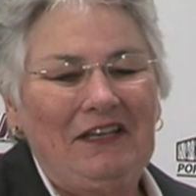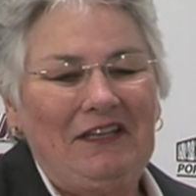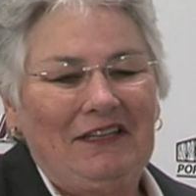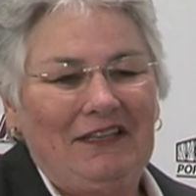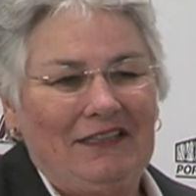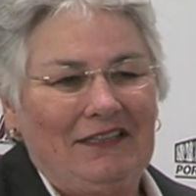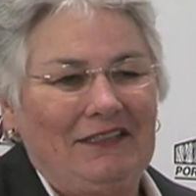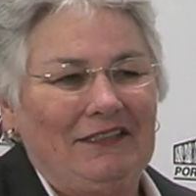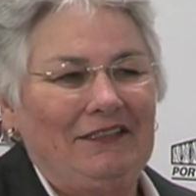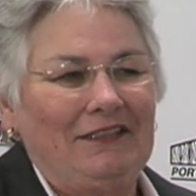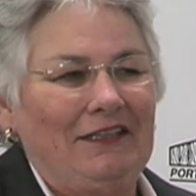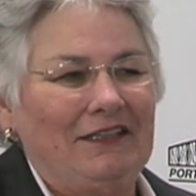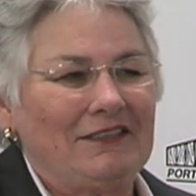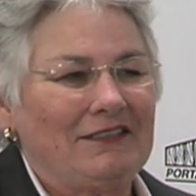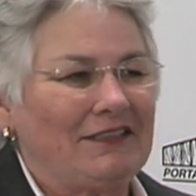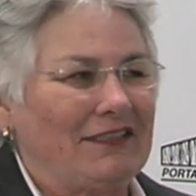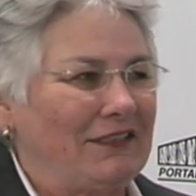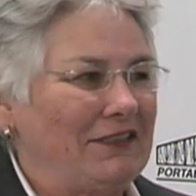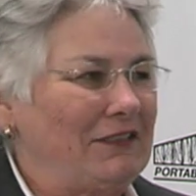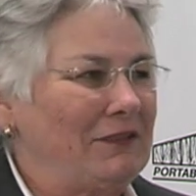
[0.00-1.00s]
uh,
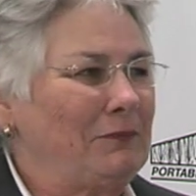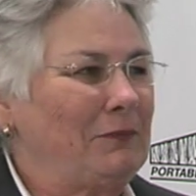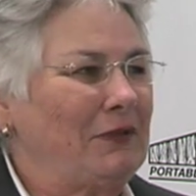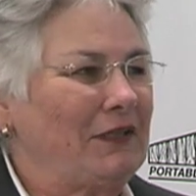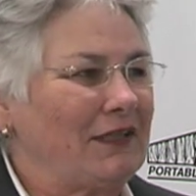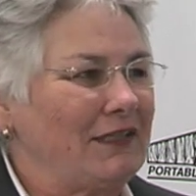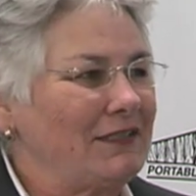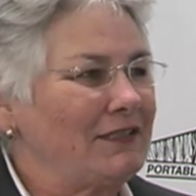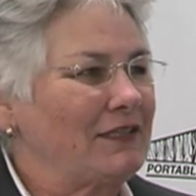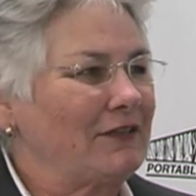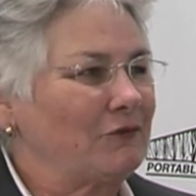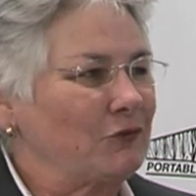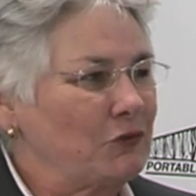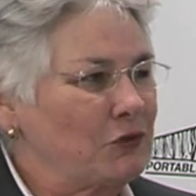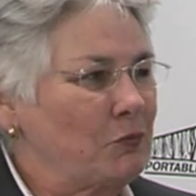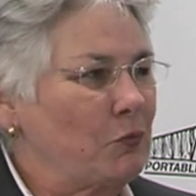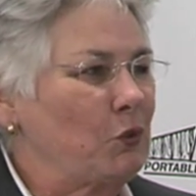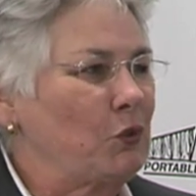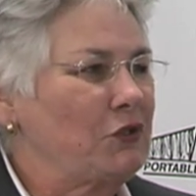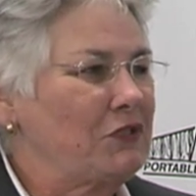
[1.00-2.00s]
yes, I did play several
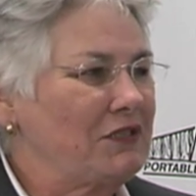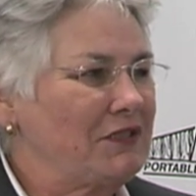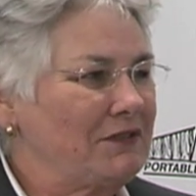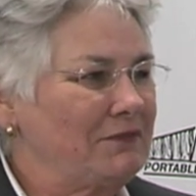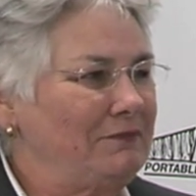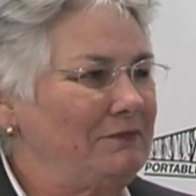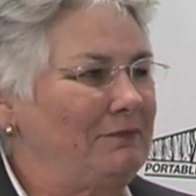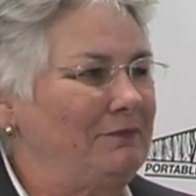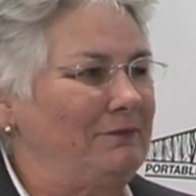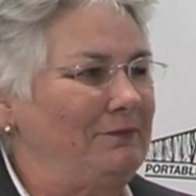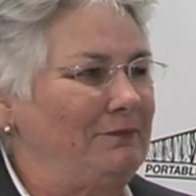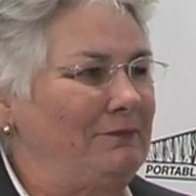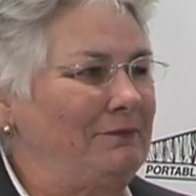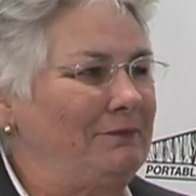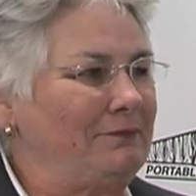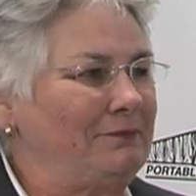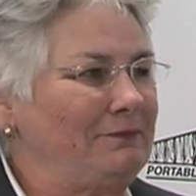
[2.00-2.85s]
sports. What if you